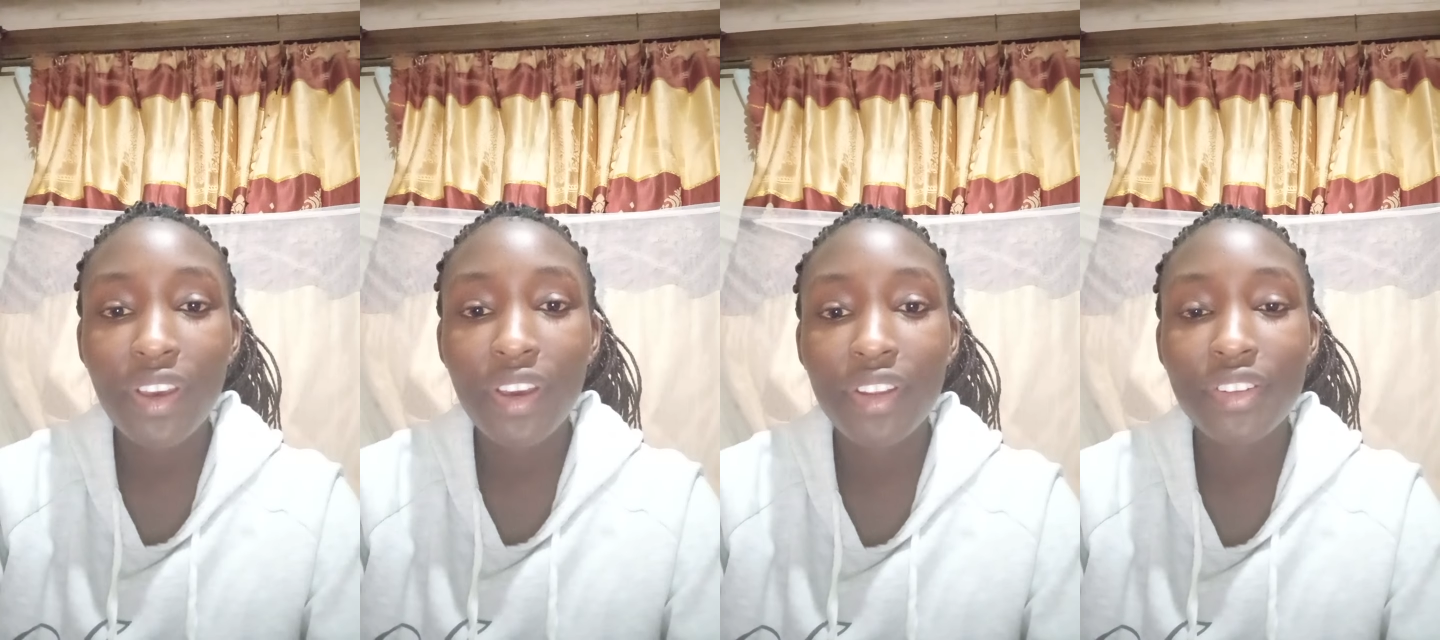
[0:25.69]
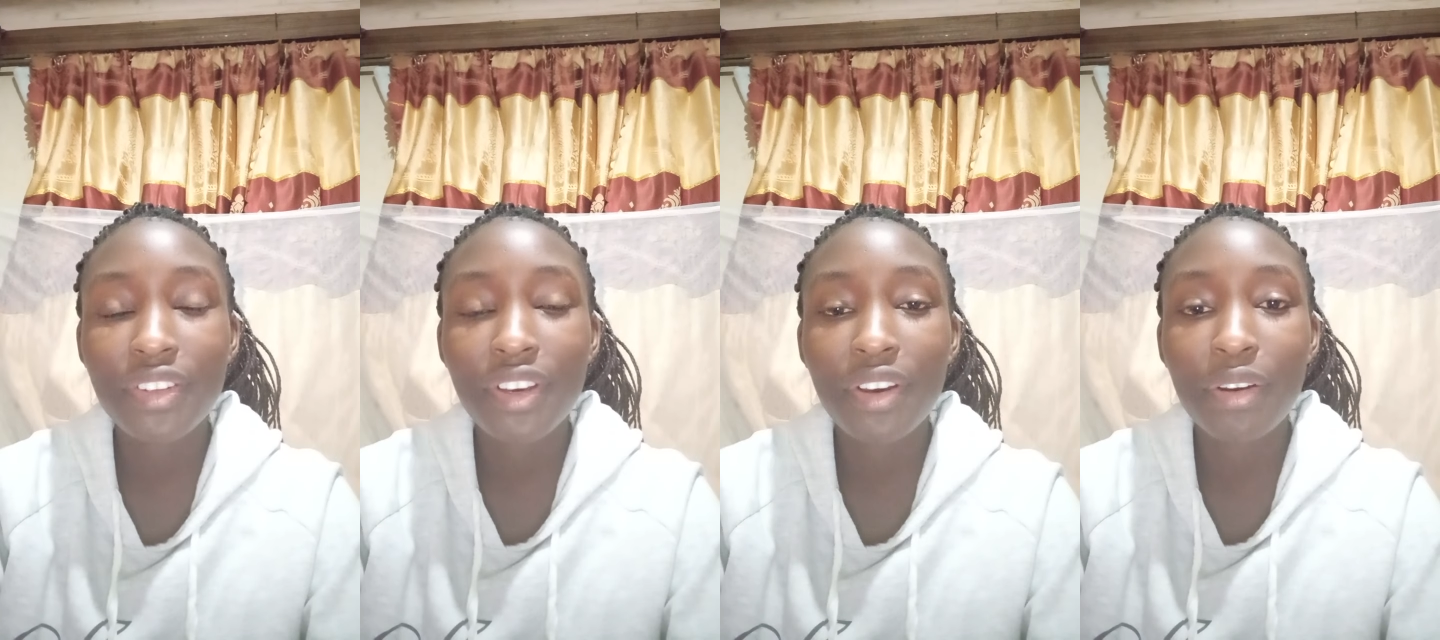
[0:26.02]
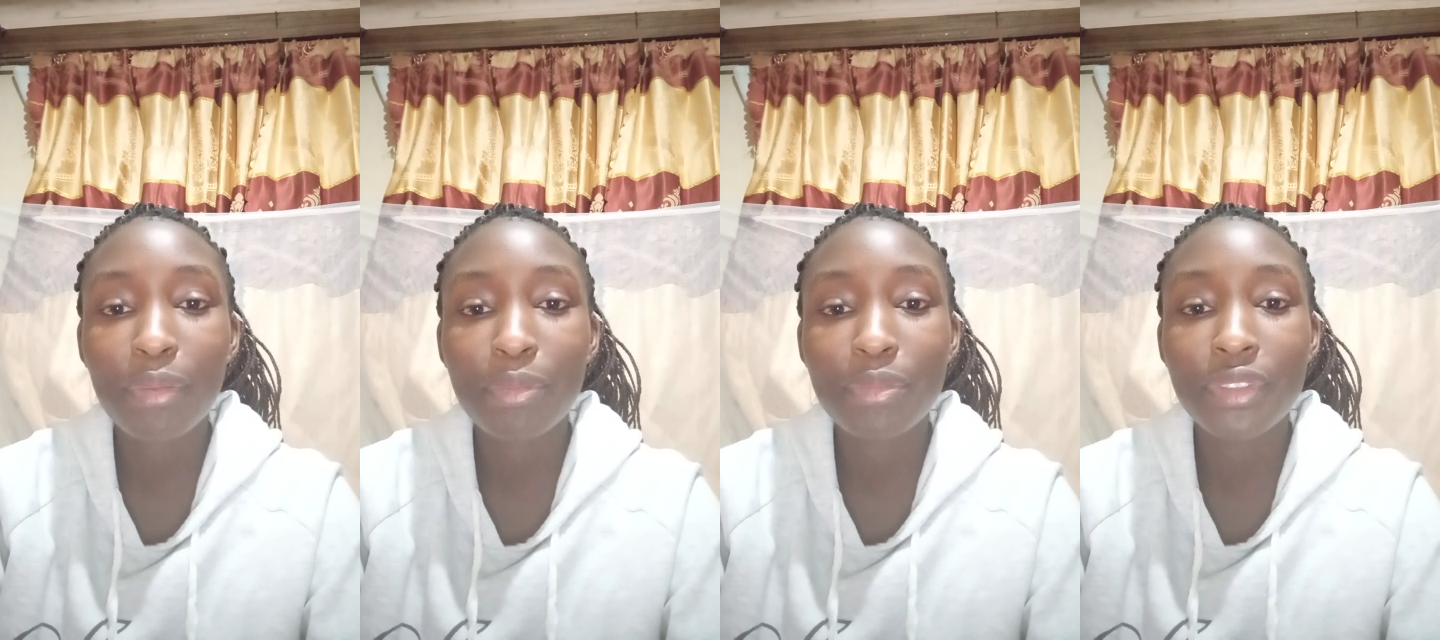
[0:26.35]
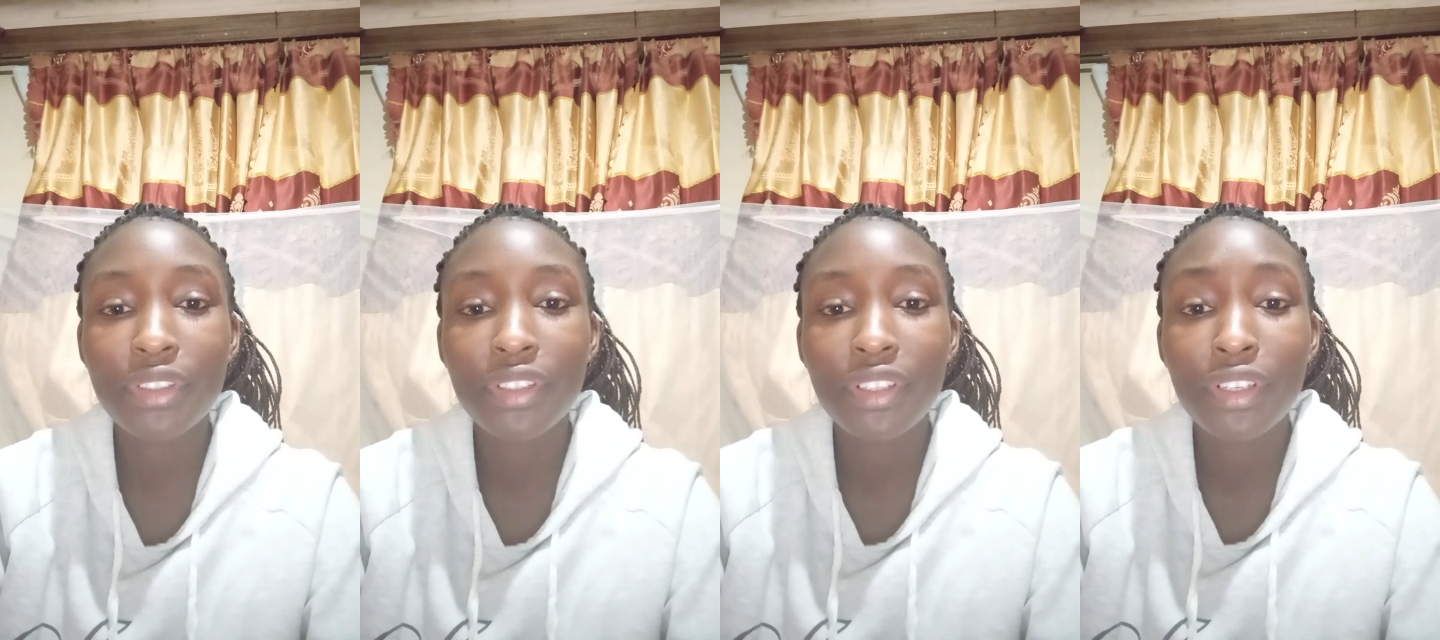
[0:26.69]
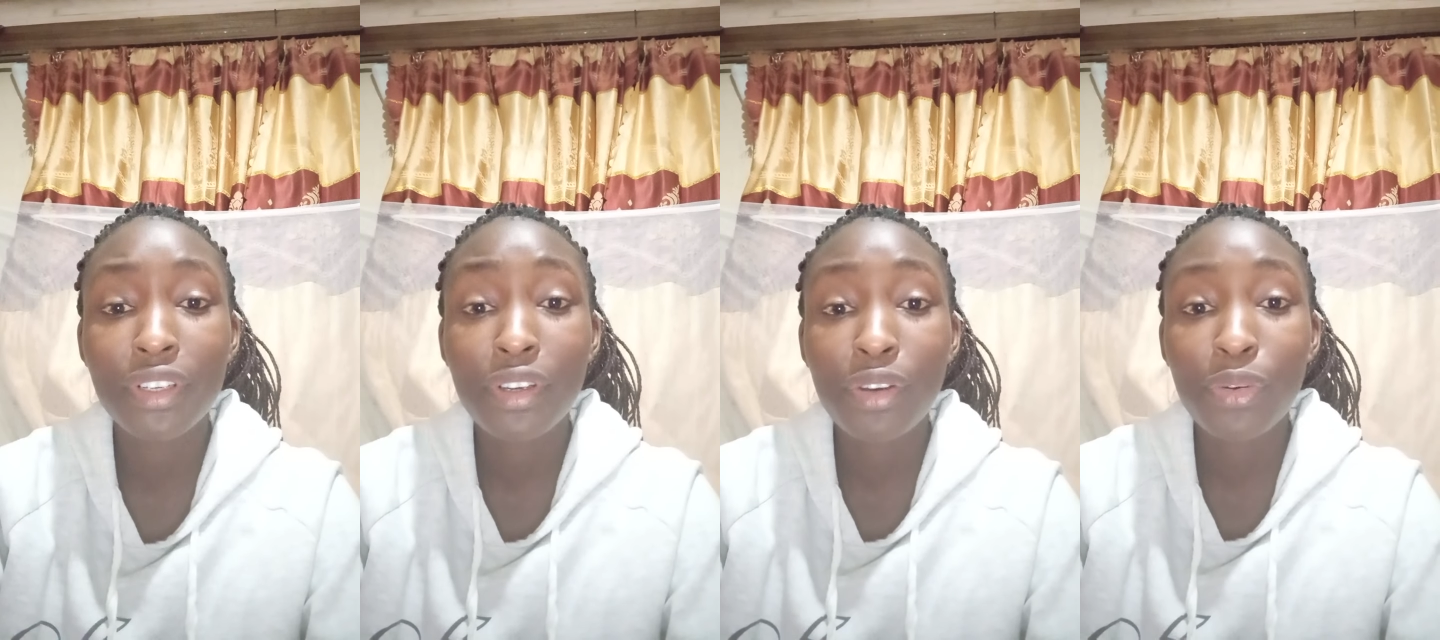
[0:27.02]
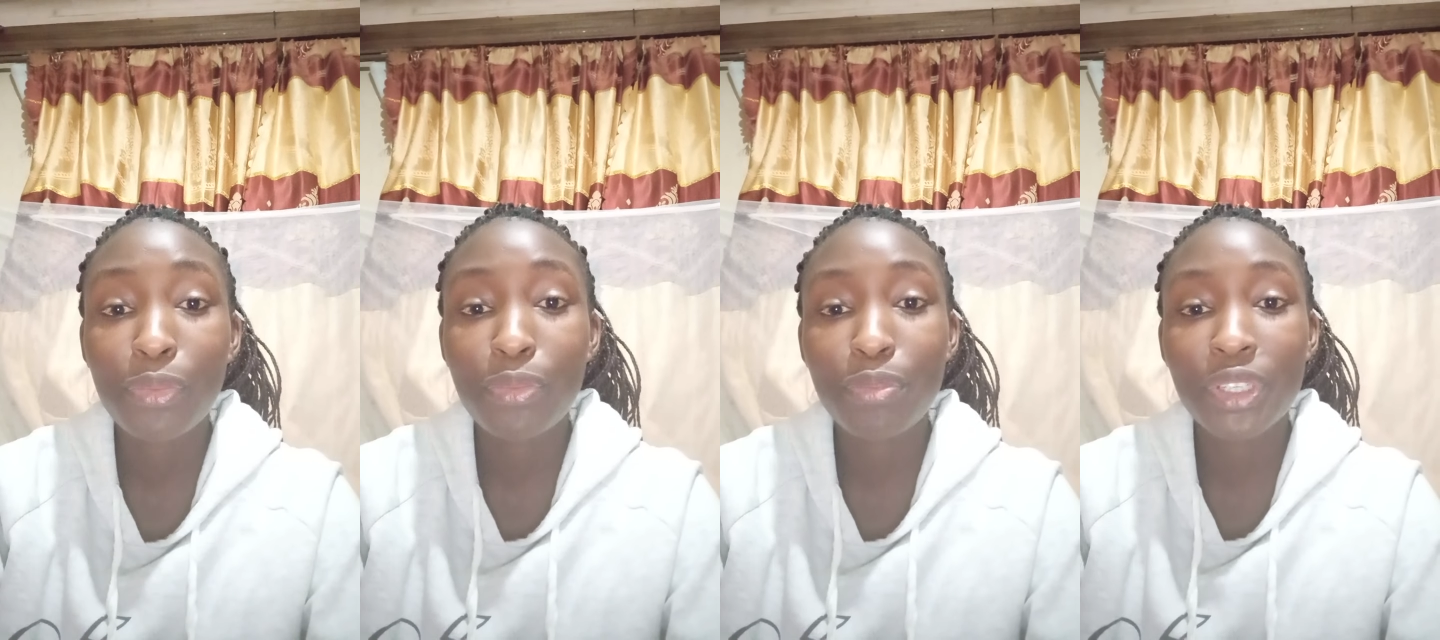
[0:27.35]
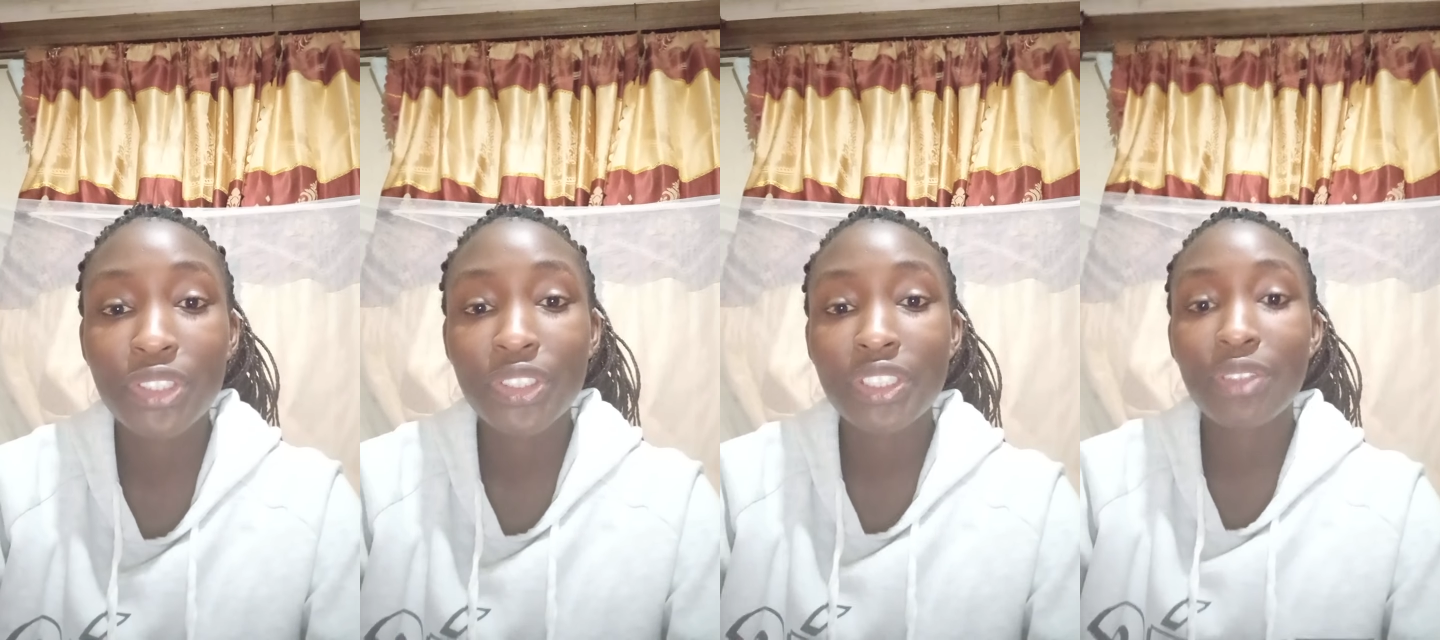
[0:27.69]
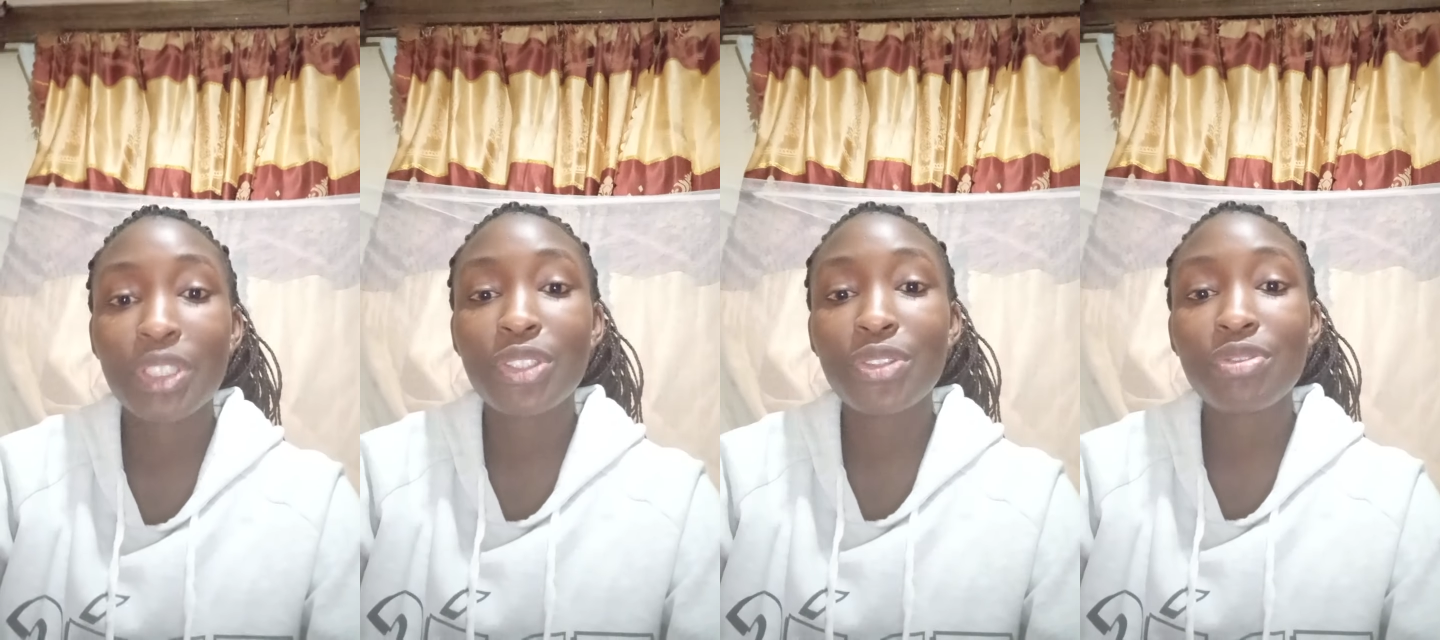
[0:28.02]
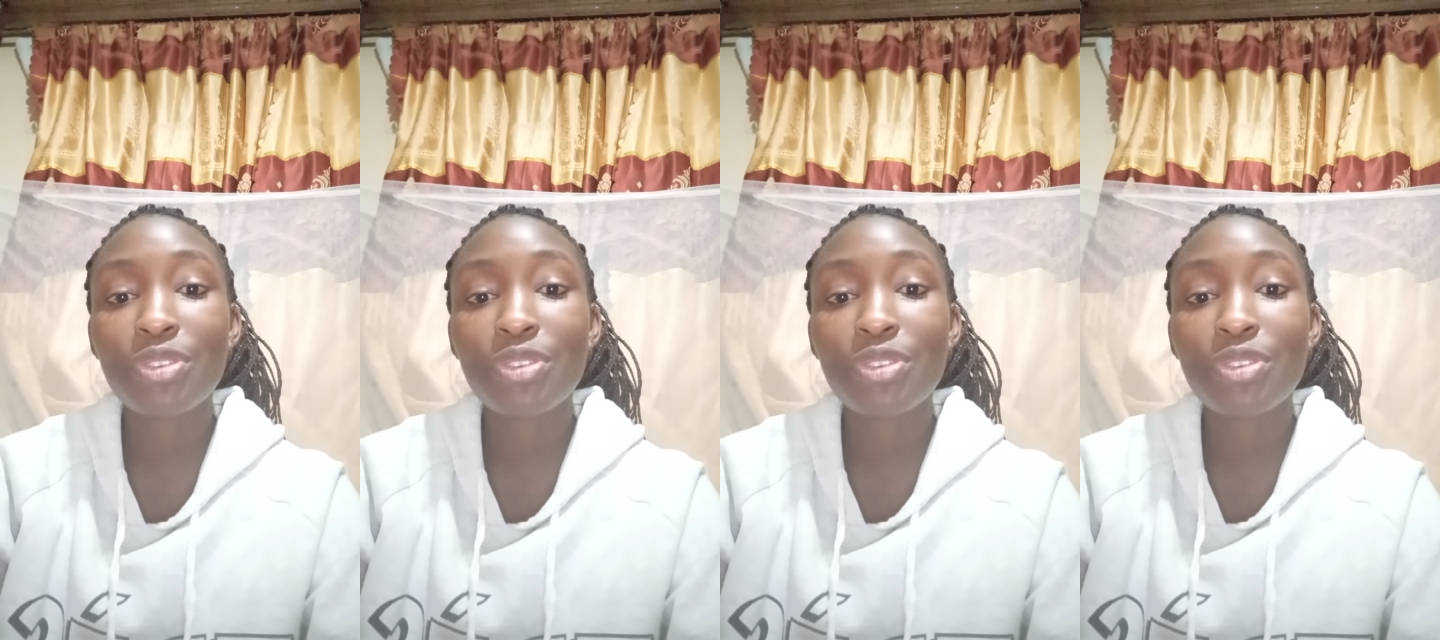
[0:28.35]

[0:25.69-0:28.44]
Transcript: And particularly, what